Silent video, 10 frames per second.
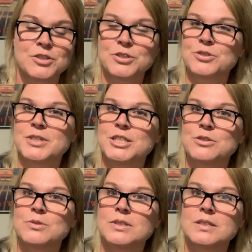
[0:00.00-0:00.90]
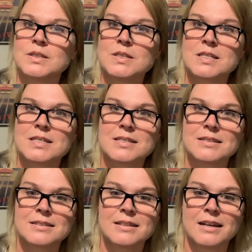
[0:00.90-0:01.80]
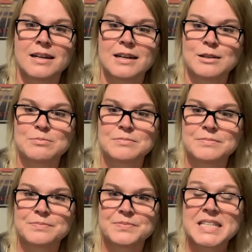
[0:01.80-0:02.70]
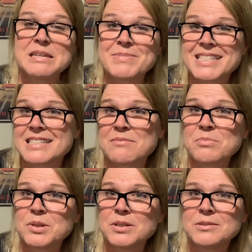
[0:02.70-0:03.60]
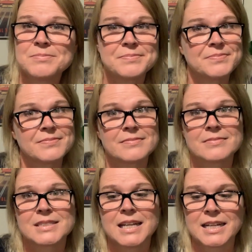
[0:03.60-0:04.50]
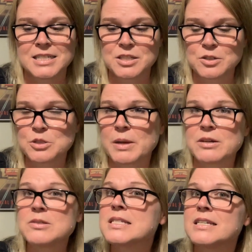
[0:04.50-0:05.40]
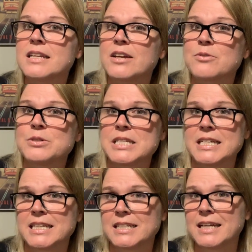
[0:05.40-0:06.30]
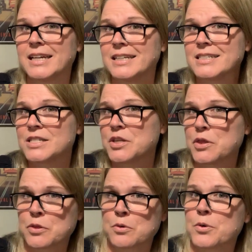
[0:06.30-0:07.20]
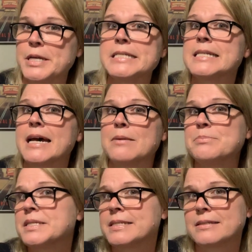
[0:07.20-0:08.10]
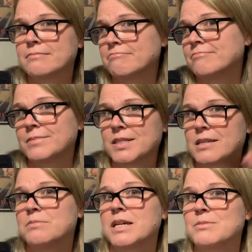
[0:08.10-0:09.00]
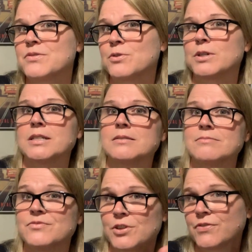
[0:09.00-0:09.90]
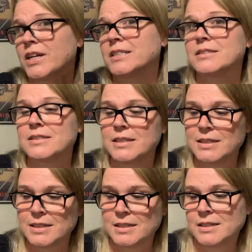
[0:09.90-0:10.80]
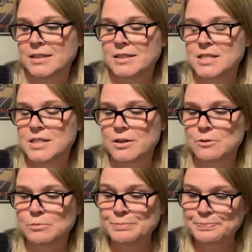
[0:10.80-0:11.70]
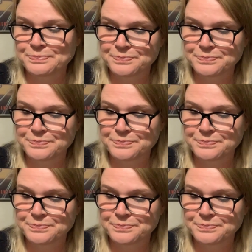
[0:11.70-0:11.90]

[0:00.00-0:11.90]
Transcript: do your rituals, um, keep it simple. I just told you my whole skincare routine and it's three steps, sometimes four for fun. So